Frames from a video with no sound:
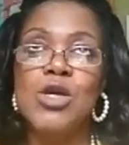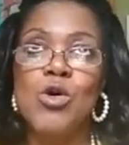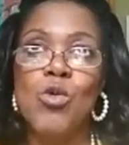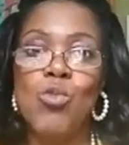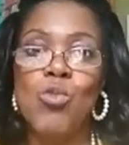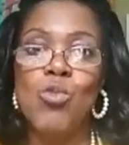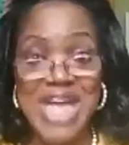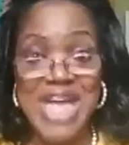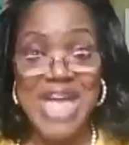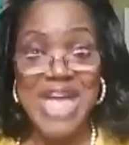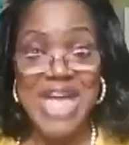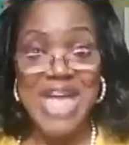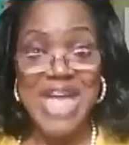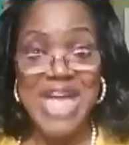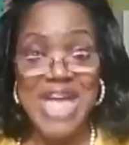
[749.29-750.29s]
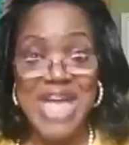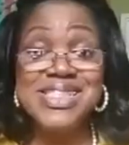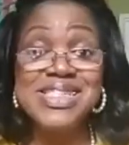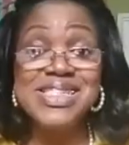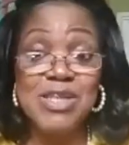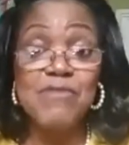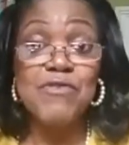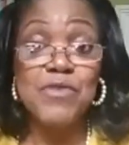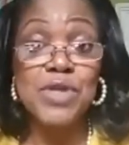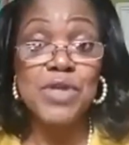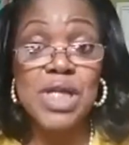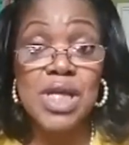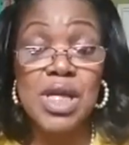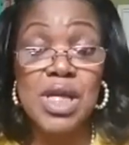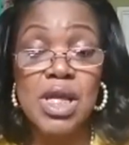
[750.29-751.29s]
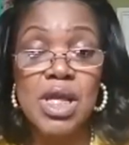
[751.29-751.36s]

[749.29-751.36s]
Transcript: we have to do things differently.